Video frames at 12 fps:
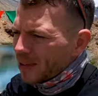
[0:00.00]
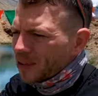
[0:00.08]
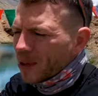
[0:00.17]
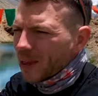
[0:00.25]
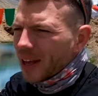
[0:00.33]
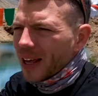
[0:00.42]

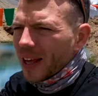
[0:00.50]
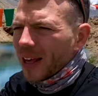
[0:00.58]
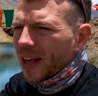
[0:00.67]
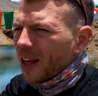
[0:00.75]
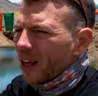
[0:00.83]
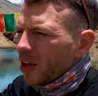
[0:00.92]
after there
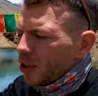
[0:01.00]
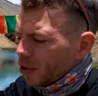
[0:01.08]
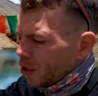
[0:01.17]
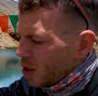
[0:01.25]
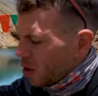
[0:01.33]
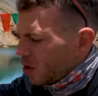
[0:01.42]

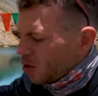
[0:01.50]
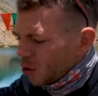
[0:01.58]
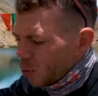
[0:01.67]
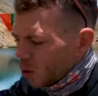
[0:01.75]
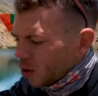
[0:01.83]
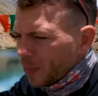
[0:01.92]

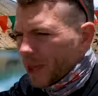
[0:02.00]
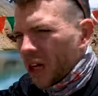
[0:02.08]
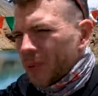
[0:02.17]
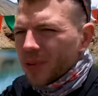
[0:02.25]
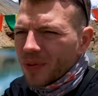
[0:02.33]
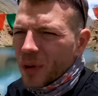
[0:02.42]
the road
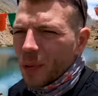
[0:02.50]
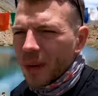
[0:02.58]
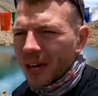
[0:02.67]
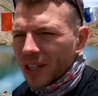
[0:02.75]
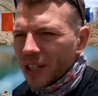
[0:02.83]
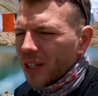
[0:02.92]
becomes very
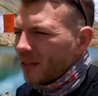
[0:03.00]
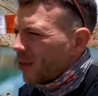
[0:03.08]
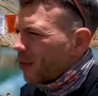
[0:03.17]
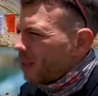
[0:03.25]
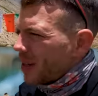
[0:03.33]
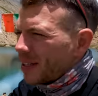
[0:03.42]
patchy,
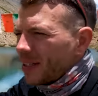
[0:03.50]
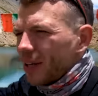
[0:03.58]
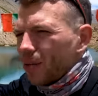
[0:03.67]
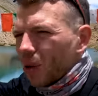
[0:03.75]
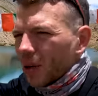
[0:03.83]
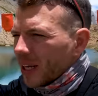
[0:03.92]
very
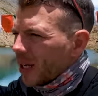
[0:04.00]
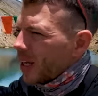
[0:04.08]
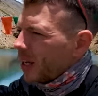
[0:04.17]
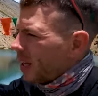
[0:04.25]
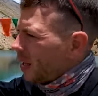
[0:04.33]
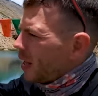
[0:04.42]
messy,
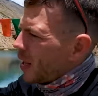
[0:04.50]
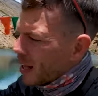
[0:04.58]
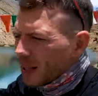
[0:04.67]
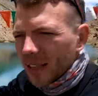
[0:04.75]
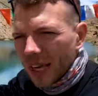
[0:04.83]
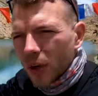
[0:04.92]
rocky,
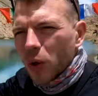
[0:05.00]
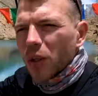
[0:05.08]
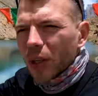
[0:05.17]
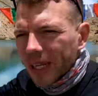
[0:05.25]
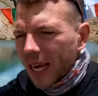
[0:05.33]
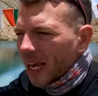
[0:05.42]
and then
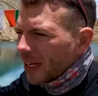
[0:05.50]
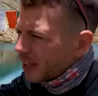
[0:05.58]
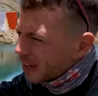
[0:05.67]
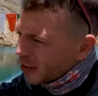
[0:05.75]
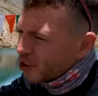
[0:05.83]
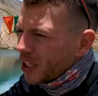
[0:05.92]
good again,
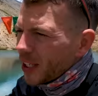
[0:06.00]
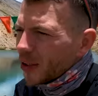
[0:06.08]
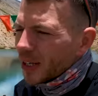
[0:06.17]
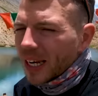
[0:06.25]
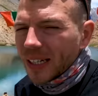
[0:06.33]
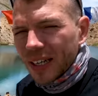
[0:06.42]
and then shit
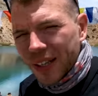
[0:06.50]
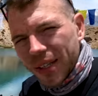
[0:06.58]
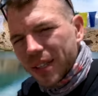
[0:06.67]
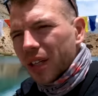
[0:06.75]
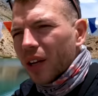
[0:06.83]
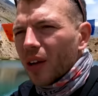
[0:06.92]
again, and
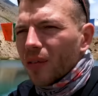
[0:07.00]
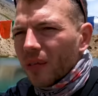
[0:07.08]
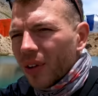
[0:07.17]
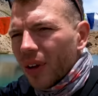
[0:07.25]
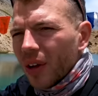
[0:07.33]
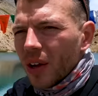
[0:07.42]
there's a lot of
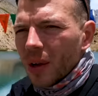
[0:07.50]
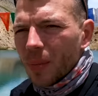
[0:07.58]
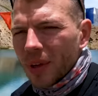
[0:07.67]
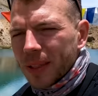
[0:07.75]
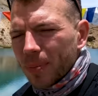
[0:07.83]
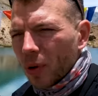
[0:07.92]

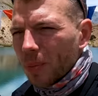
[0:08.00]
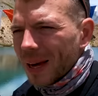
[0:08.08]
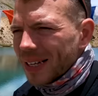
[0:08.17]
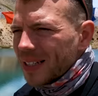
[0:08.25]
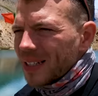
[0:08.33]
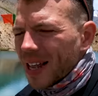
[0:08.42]
multiple
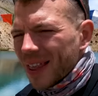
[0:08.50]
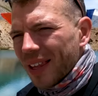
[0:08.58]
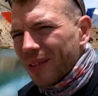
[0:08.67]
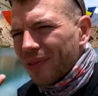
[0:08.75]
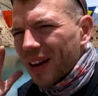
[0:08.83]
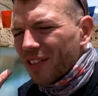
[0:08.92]
passes. I
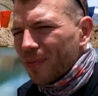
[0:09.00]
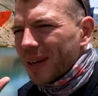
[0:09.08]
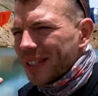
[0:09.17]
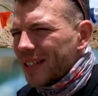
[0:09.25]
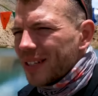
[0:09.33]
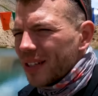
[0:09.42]
think 5
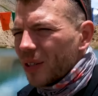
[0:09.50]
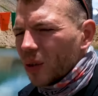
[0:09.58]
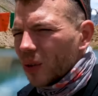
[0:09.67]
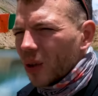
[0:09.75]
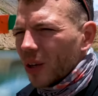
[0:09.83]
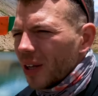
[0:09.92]
passes in
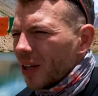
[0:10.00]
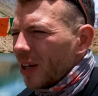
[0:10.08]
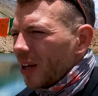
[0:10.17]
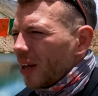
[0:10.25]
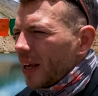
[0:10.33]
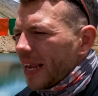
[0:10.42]
total,
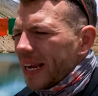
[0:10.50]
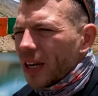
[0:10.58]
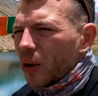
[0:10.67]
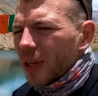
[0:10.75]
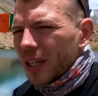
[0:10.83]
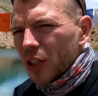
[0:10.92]

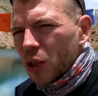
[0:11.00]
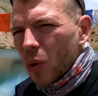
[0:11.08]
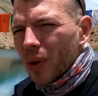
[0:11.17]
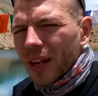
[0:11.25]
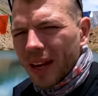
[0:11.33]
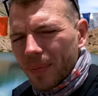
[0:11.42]
including
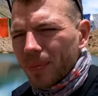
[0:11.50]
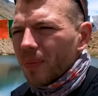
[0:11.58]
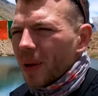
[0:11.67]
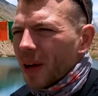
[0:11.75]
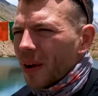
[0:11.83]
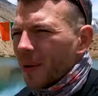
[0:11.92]
2 that are
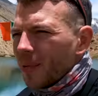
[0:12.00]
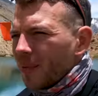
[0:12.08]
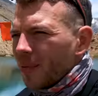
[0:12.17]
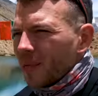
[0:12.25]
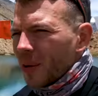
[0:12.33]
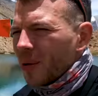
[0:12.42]

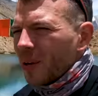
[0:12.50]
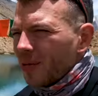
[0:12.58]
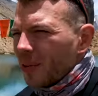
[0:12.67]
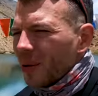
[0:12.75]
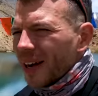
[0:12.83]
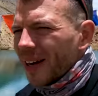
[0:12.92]
very,
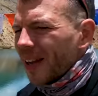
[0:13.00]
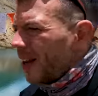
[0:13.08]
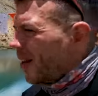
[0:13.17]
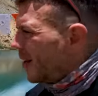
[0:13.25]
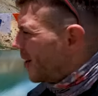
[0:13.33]
very high.